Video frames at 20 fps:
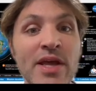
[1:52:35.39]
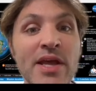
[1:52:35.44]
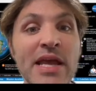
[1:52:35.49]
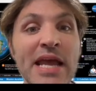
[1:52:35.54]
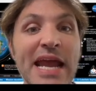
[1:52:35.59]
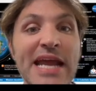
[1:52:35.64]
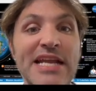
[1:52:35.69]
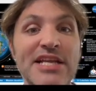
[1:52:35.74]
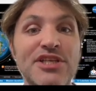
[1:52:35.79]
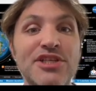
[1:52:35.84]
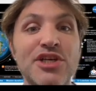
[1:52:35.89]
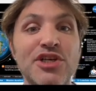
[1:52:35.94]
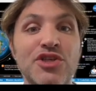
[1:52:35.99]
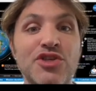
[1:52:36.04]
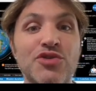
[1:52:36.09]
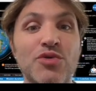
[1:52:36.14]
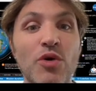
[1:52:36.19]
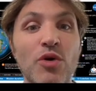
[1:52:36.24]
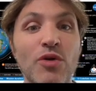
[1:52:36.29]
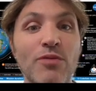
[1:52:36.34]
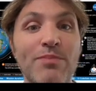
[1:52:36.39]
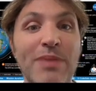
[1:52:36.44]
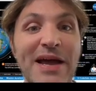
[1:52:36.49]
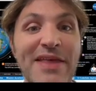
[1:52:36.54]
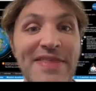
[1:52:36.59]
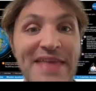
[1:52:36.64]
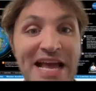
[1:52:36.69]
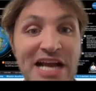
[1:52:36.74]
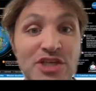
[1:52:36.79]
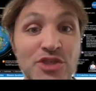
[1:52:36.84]
and is controlled by the
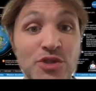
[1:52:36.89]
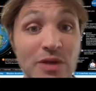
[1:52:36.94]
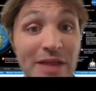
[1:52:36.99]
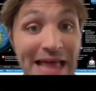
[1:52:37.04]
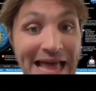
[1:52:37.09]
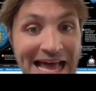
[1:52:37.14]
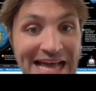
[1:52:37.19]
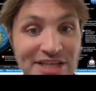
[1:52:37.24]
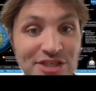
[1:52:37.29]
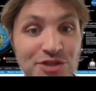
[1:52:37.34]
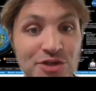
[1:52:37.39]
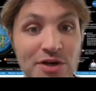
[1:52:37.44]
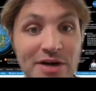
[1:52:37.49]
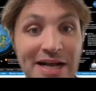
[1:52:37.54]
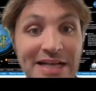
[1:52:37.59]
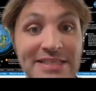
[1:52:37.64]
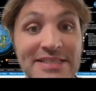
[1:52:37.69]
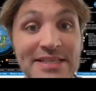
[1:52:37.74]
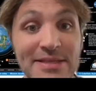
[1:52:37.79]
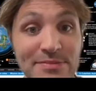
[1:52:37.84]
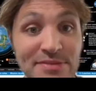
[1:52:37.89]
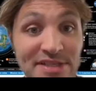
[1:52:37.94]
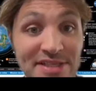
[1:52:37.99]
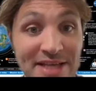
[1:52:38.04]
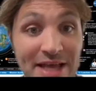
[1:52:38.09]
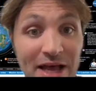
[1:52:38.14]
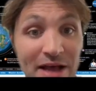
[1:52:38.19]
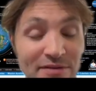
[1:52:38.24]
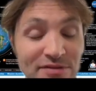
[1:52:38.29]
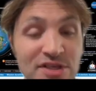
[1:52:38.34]
actual astronauts
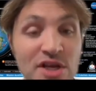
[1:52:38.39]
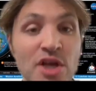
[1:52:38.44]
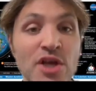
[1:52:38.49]
themselves.